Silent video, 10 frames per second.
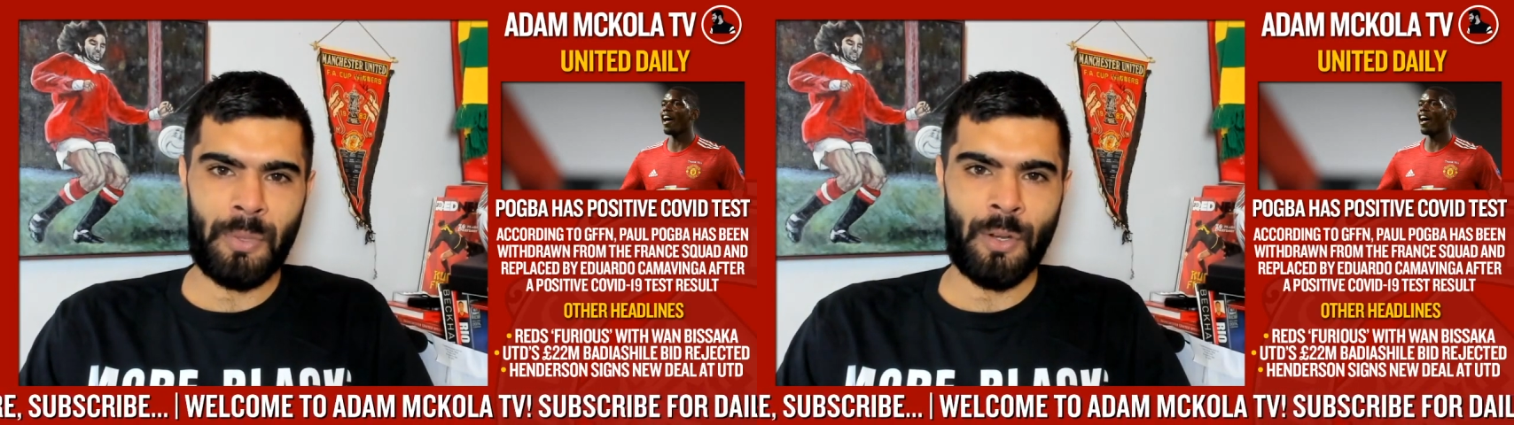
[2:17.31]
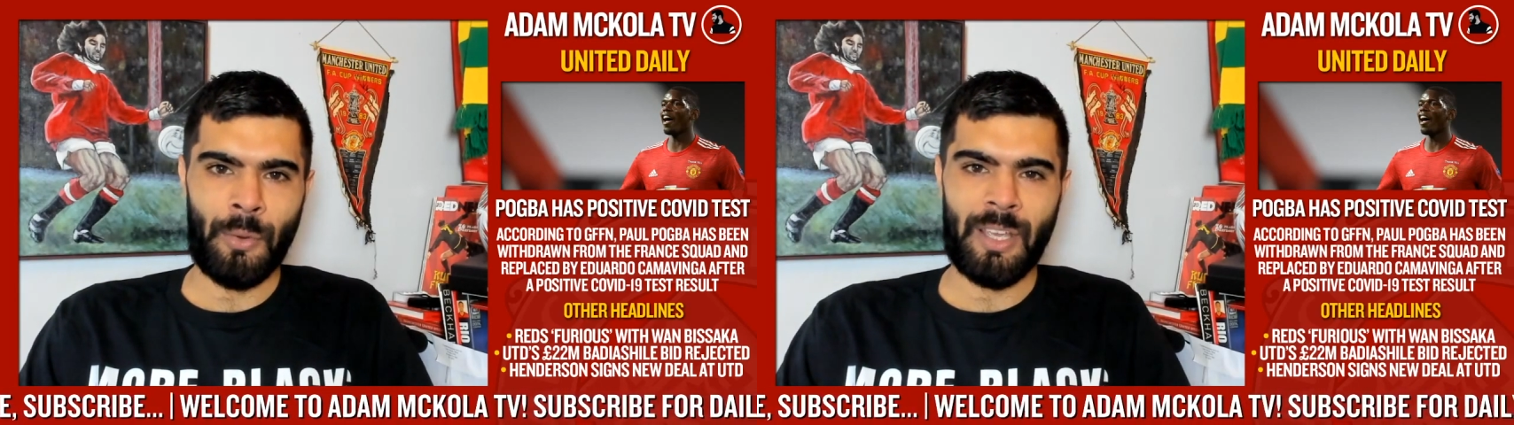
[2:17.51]

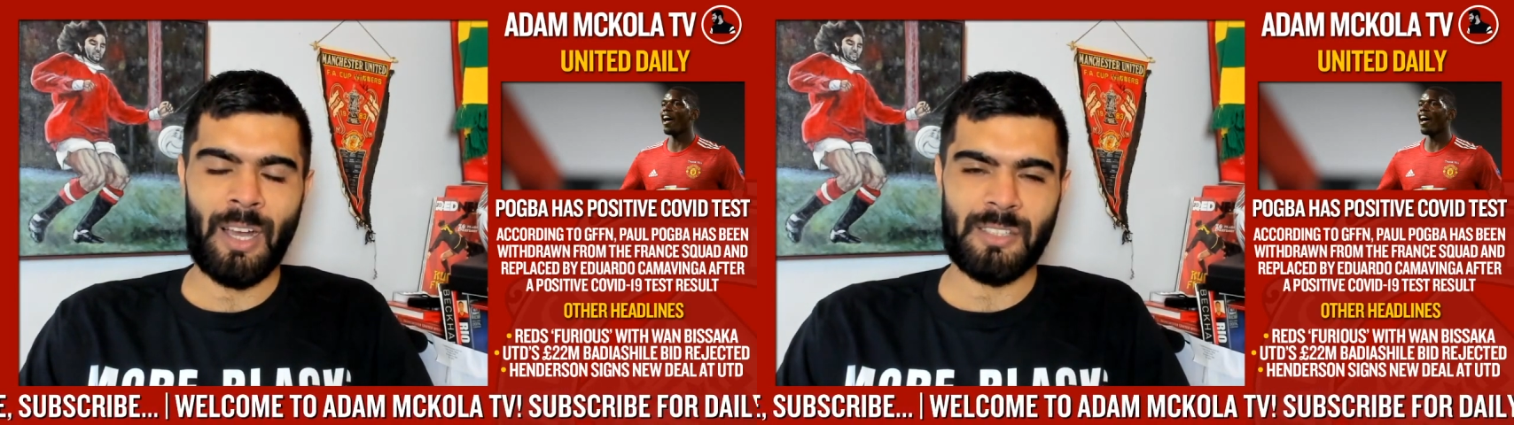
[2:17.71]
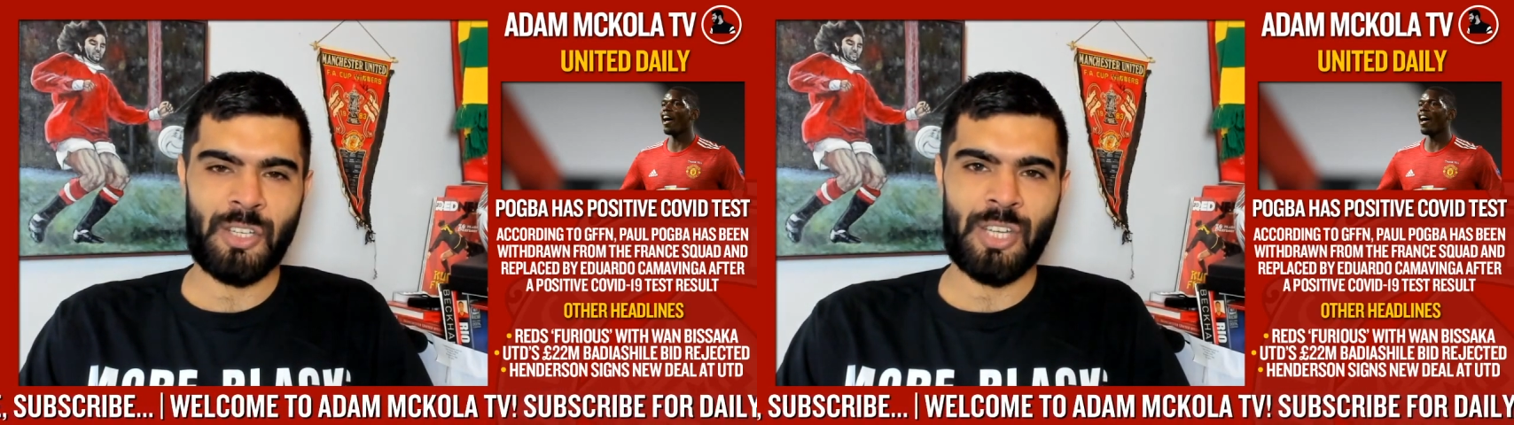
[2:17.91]
He
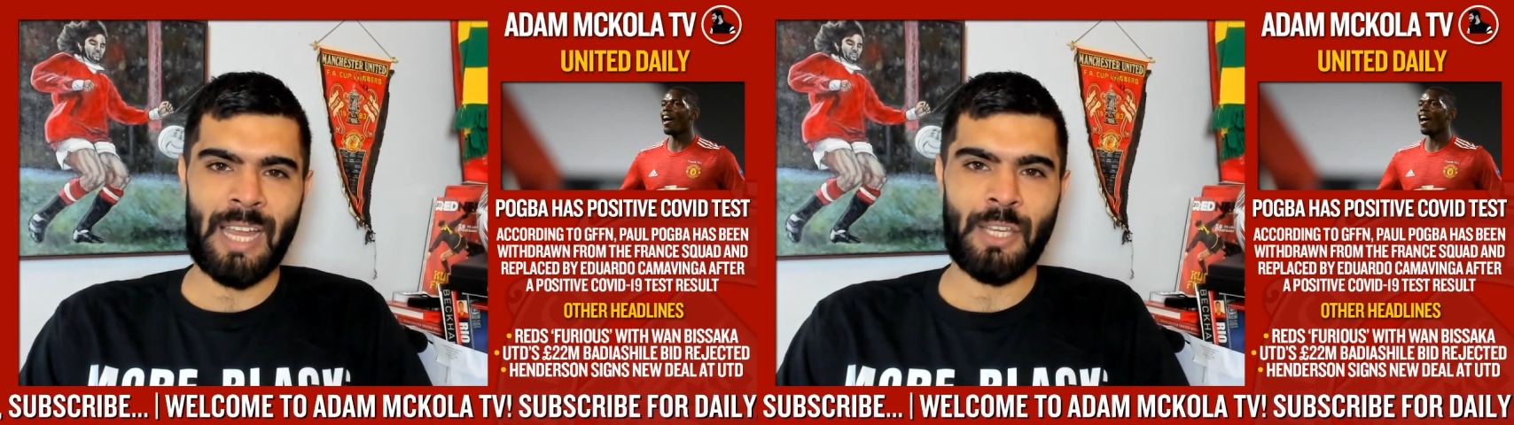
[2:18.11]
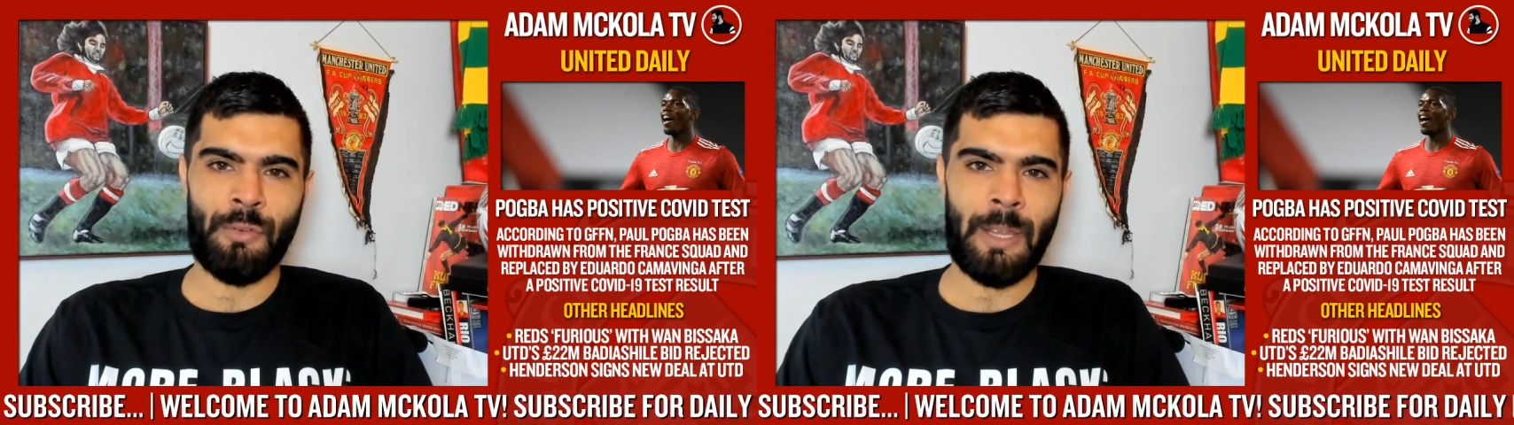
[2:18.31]
got to
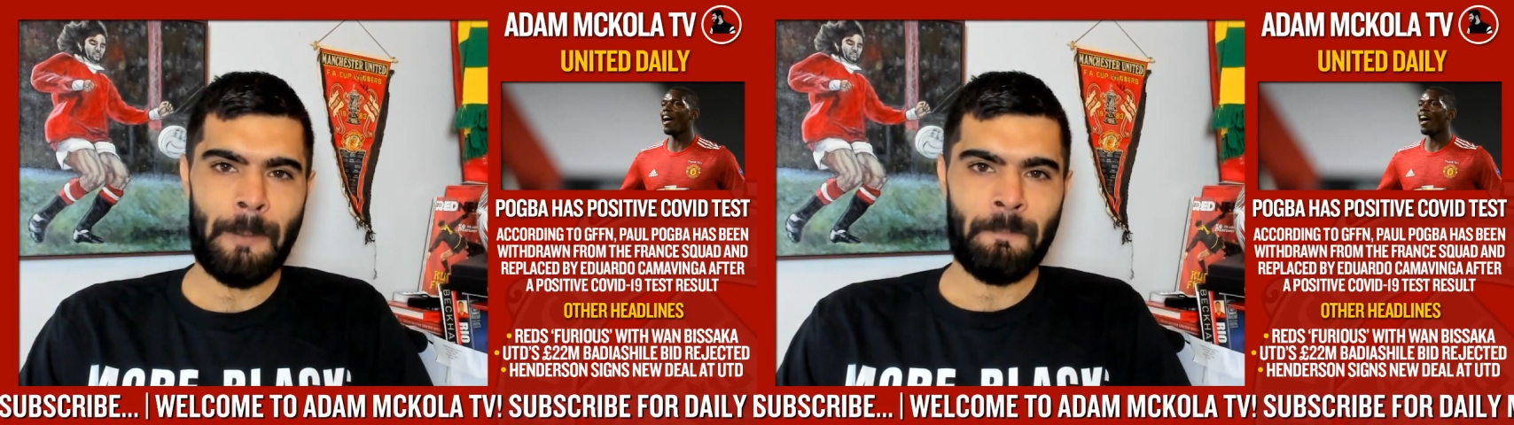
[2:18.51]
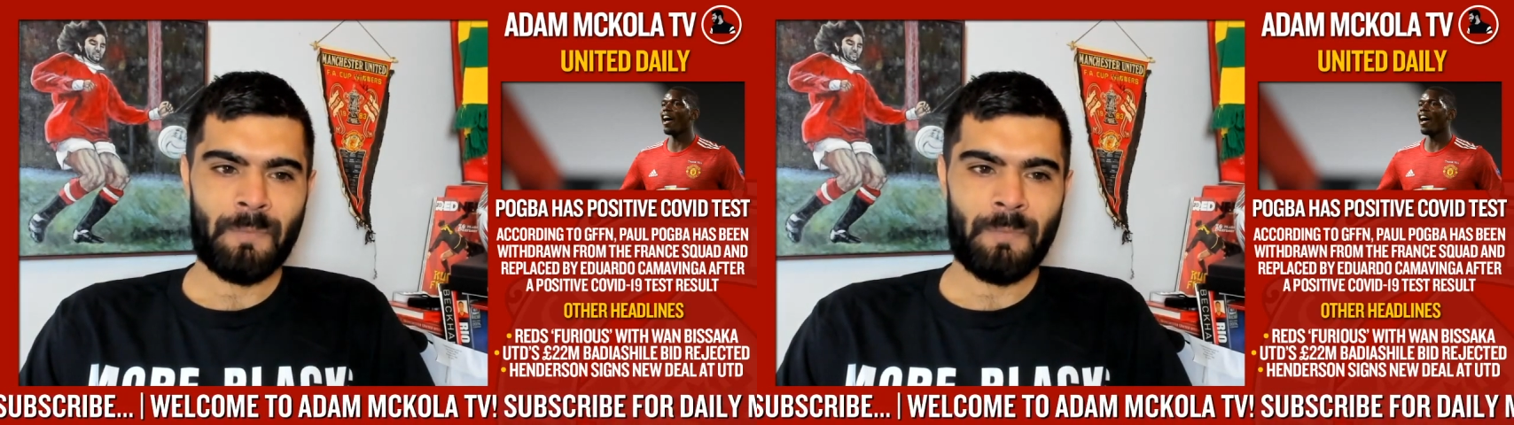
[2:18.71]
January